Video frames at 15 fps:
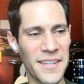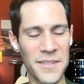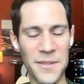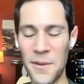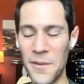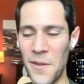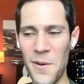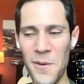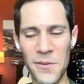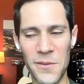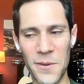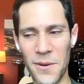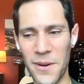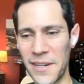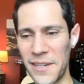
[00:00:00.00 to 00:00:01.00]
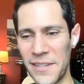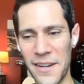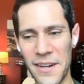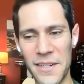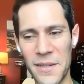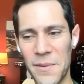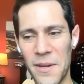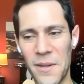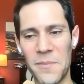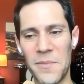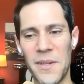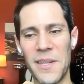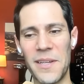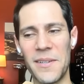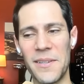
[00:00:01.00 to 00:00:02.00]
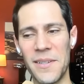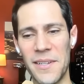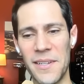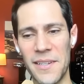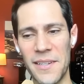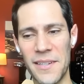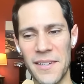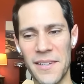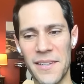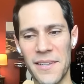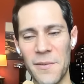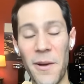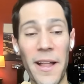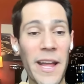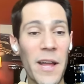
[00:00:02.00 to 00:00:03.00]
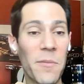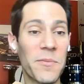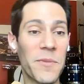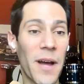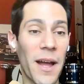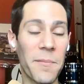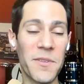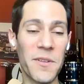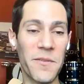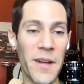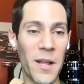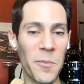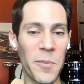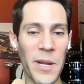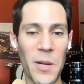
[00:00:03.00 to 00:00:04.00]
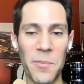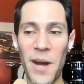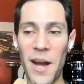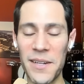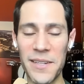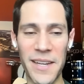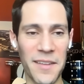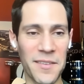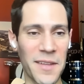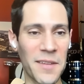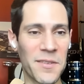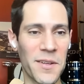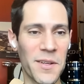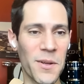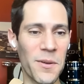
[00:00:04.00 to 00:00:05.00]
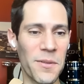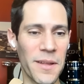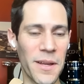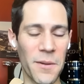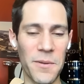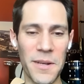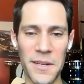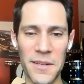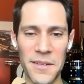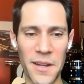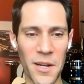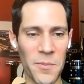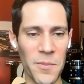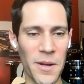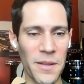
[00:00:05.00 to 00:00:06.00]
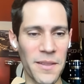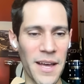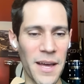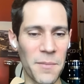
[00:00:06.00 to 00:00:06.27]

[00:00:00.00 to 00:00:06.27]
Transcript: told the whole story, talked about my, well, I'm developing a podcast. That's a new thing. We didn't talk about